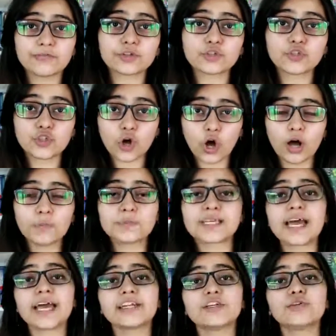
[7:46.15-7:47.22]
for jobs
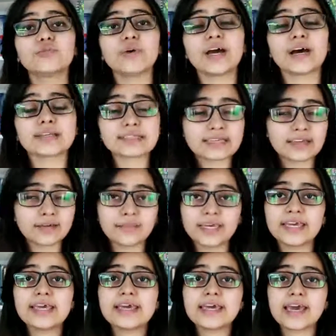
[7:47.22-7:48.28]
and you were asking
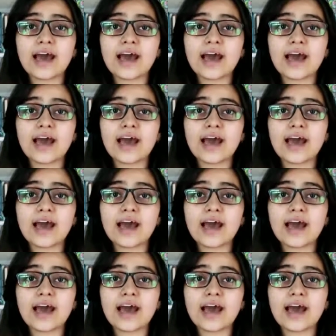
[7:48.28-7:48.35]
me